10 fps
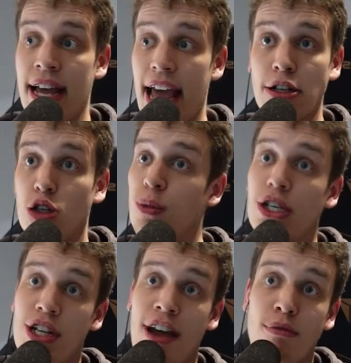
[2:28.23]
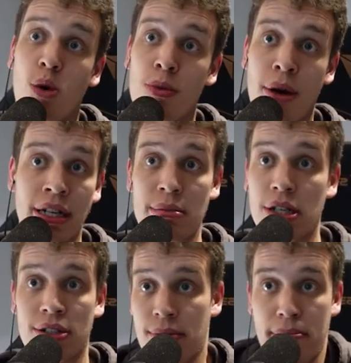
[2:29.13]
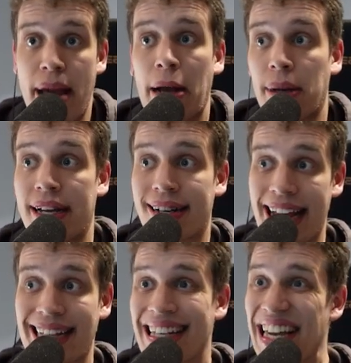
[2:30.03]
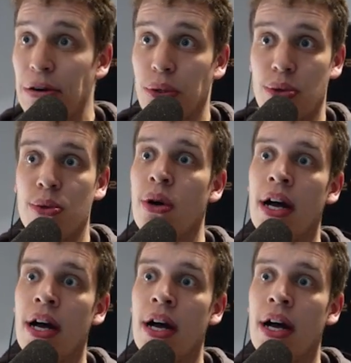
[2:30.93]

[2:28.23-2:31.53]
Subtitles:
and just because you have more money, because the mech player can't kill you,